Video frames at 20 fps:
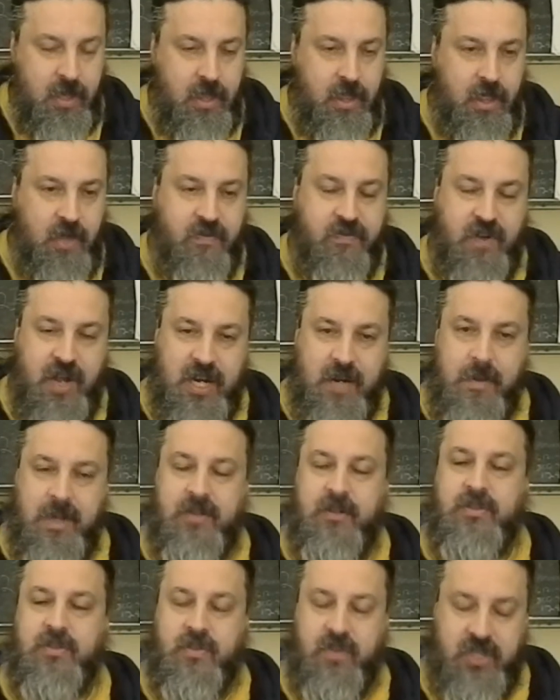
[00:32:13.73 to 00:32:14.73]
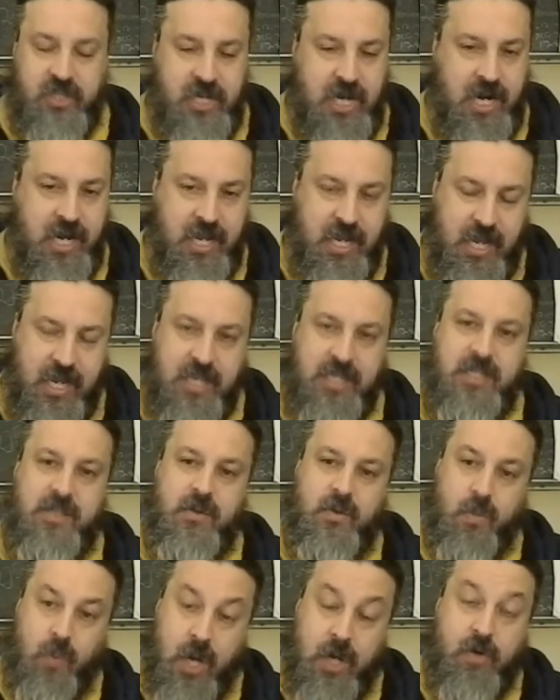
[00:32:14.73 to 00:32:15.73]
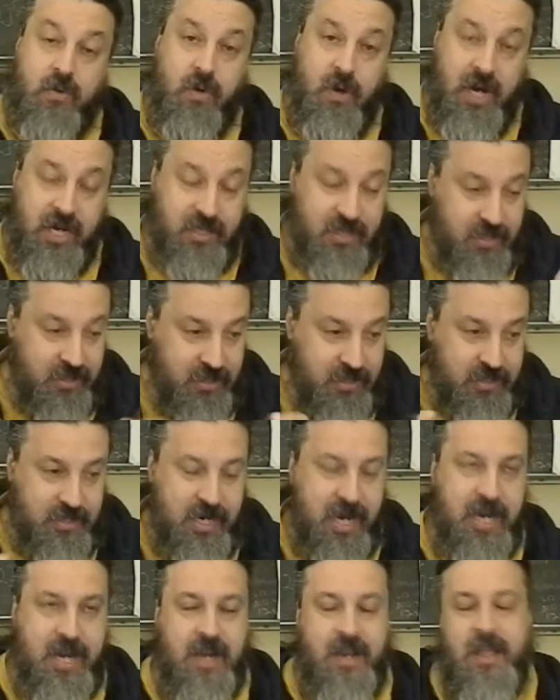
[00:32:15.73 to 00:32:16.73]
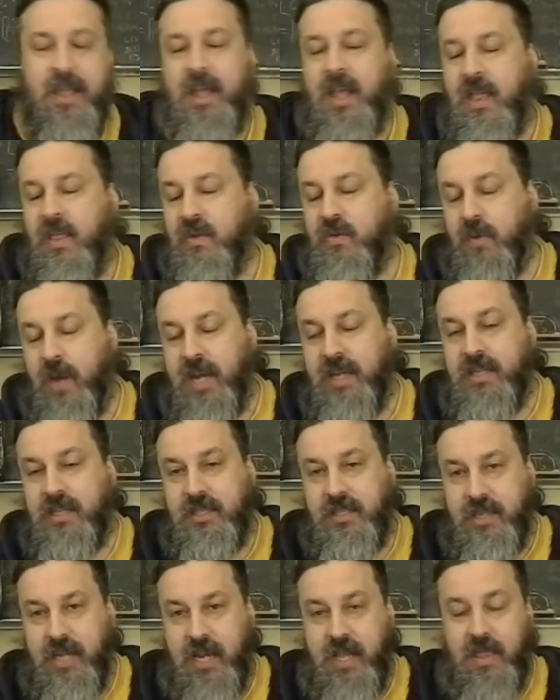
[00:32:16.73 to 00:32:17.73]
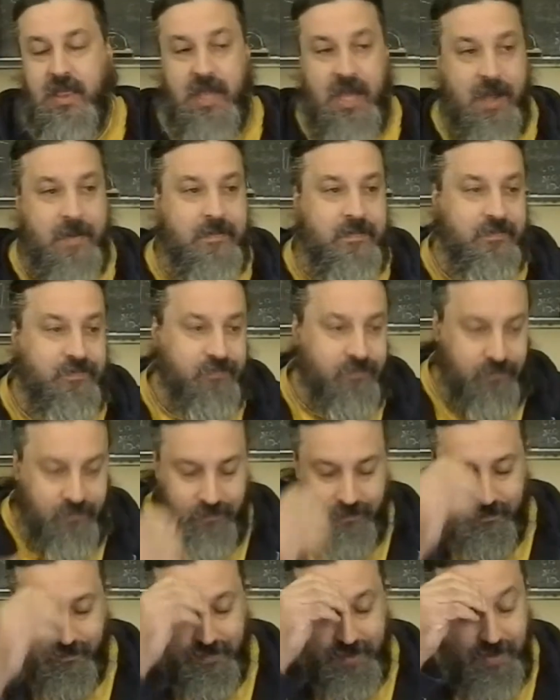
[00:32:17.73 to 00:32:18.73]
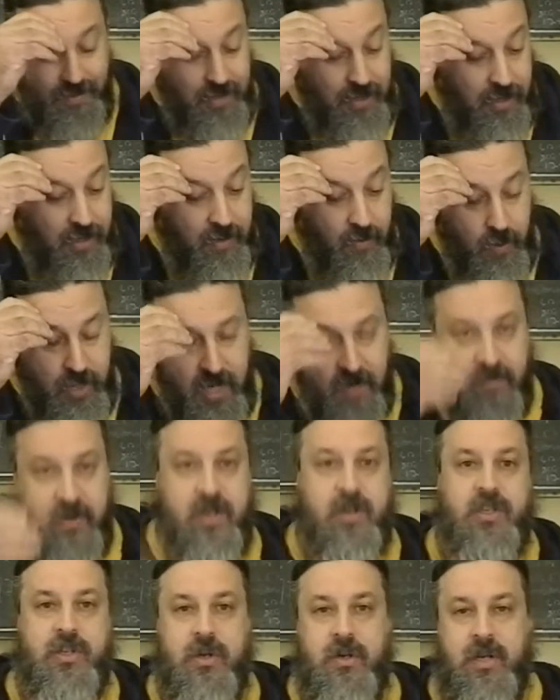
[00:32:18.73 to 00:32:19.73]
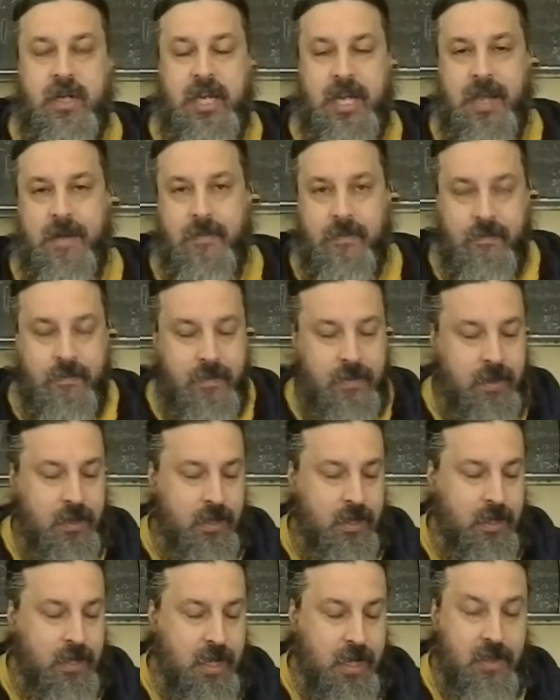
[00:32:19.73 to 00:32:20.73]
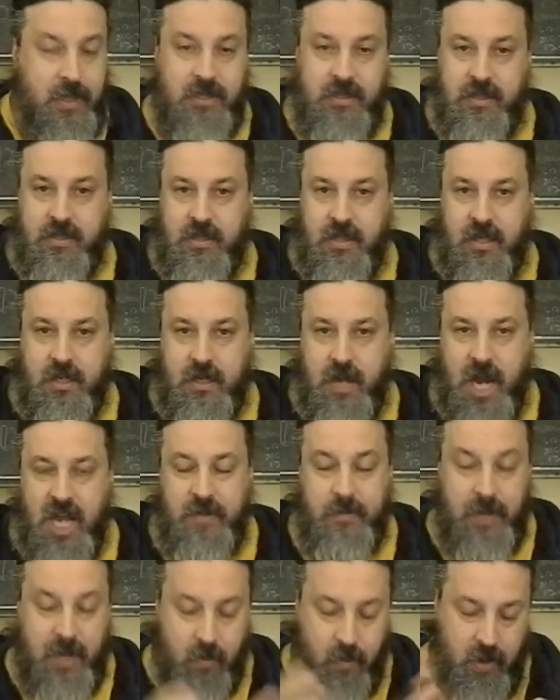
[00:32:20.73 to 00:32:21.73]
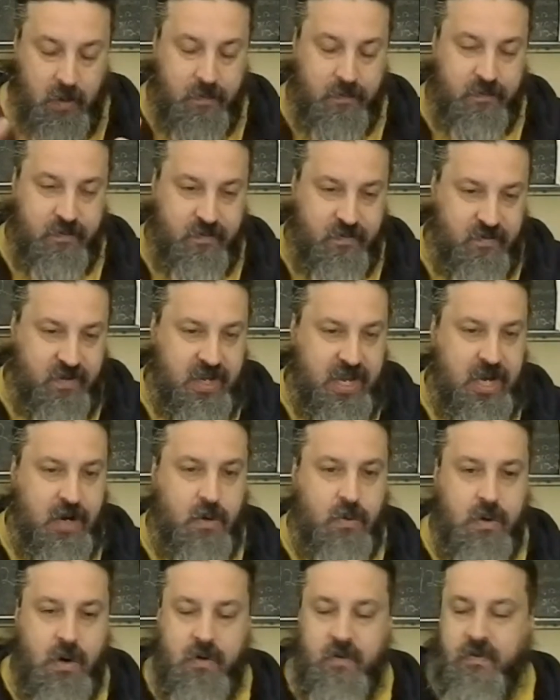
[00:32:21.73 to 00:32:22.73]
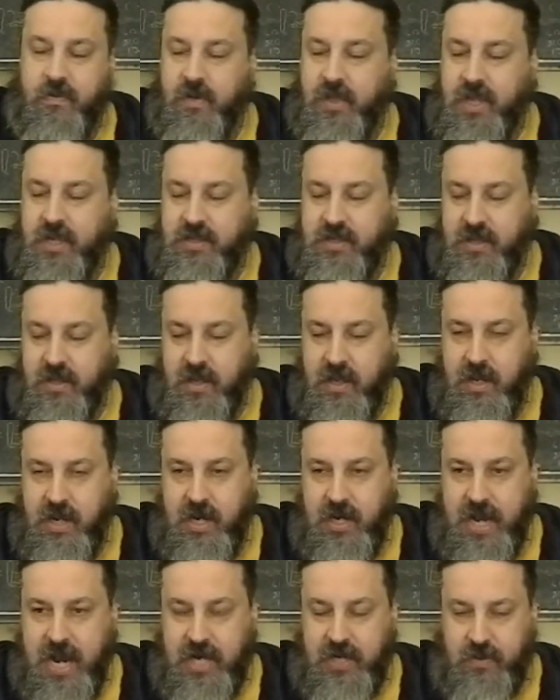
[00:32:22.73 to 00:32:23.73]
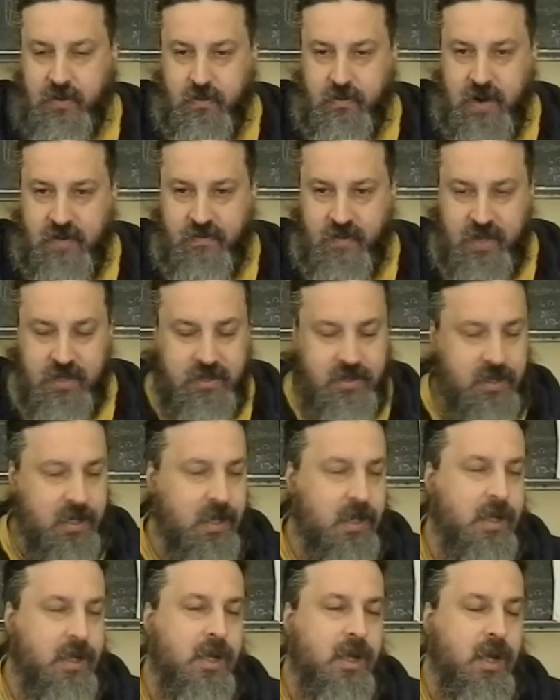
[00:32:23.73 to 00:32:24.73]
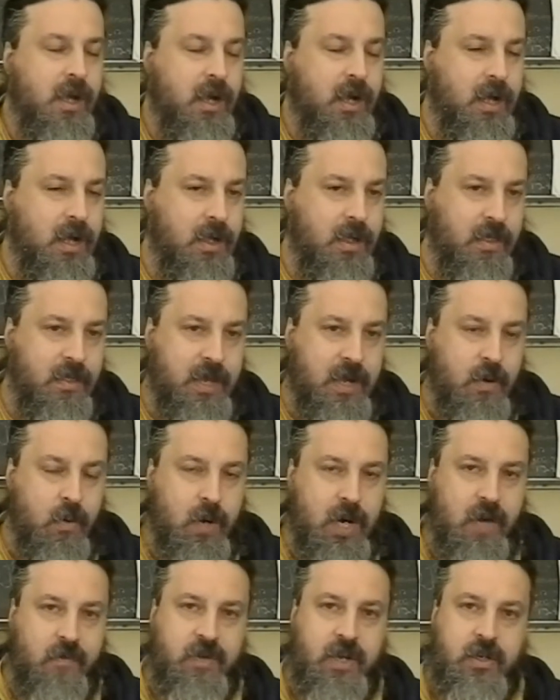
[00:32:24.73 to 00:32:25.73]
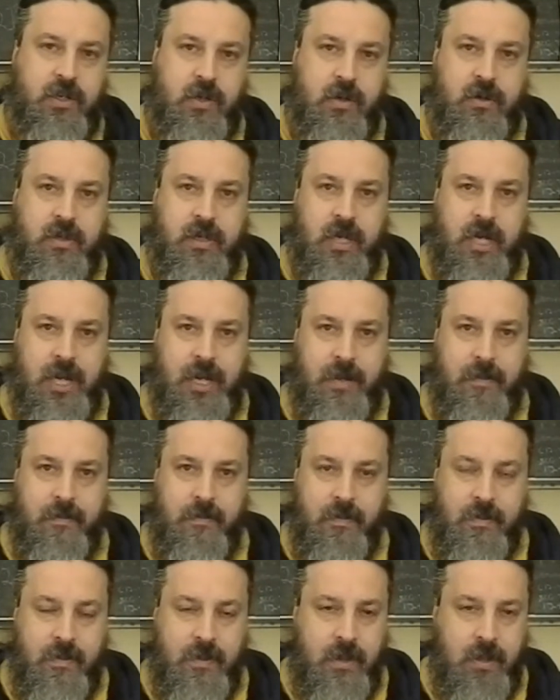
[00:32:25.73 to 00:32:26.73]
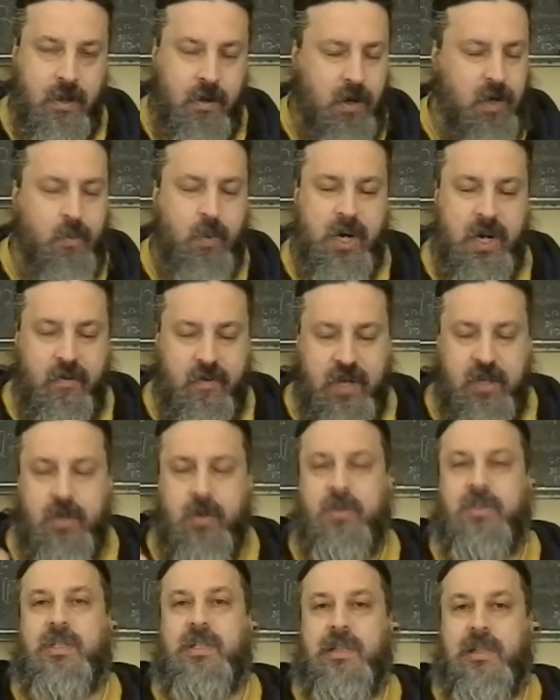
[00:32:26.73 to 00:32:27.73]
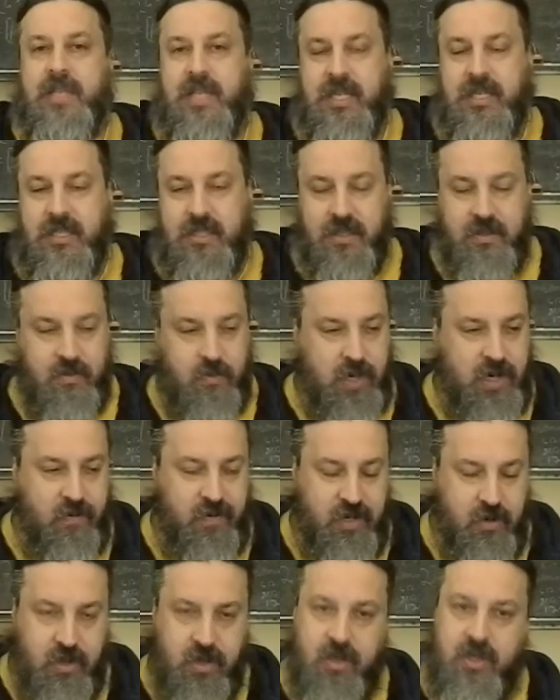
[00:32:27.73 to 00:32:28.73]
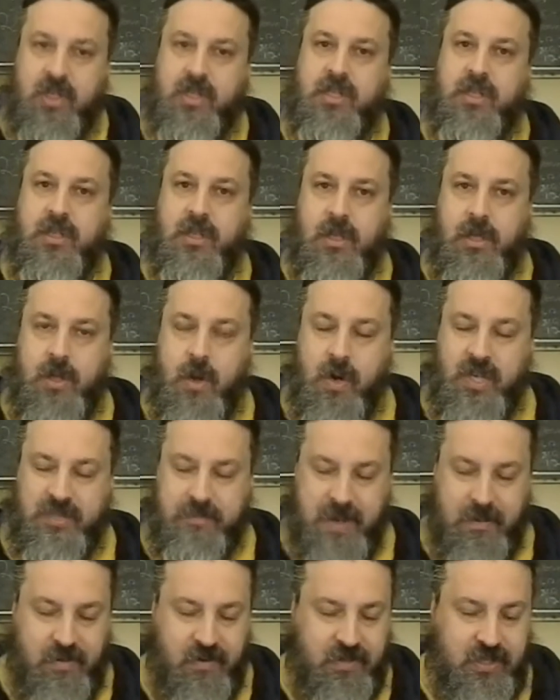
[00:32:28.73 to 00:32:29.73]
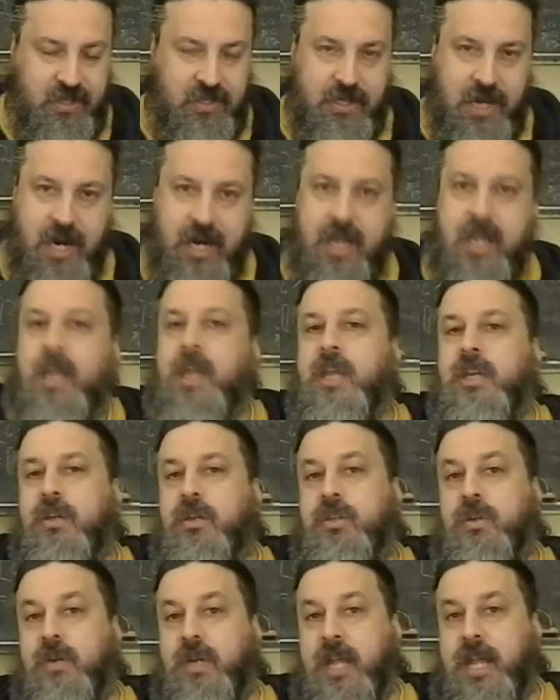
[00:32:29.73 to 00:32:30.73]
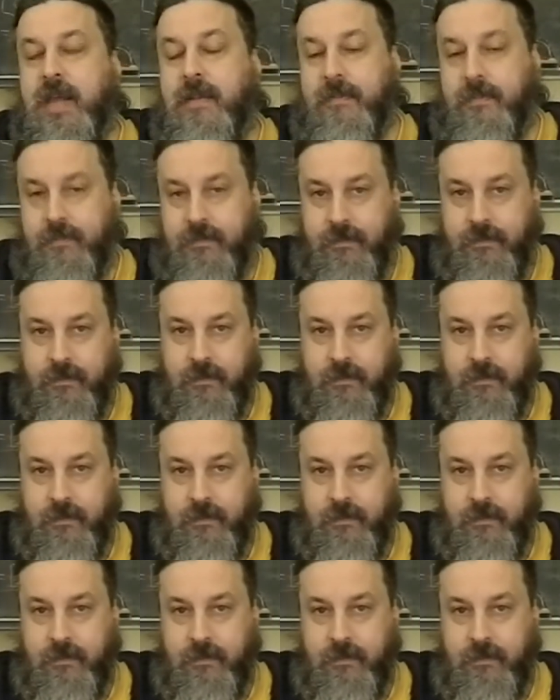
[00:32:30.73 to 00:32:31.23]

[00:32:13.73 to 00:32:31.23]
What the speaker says: The fundamentals of Christianity is what Christ stated. And Christ has stated that whatever you do to him, and this is in the gospel, I will get a quote for this, an actual reference, that whatever you do to him, whatever you do to the least, whatever you do to the lowest member of society, you do to him.